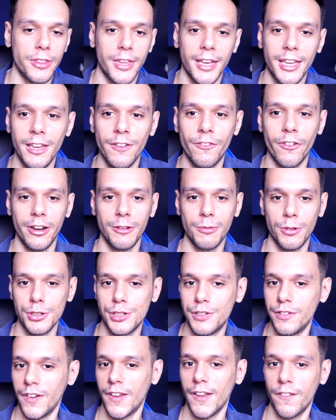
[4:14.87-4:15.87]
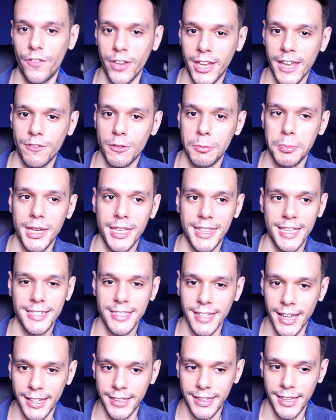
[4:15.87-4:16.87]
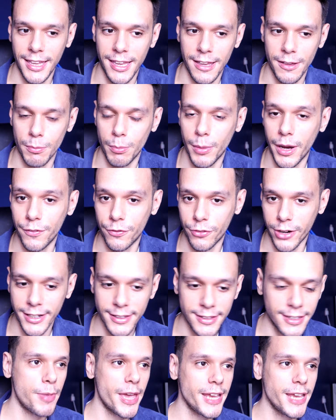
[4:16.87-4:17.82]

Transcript: Thank you very much for giving me this idea, my friend.